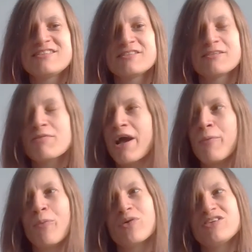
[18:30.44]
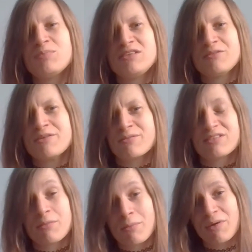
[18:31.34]
still something I want to be doing
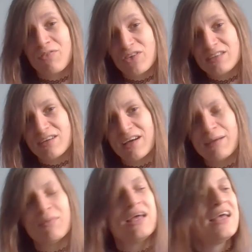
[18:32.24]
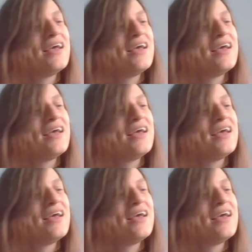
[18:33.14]
with some of my free time.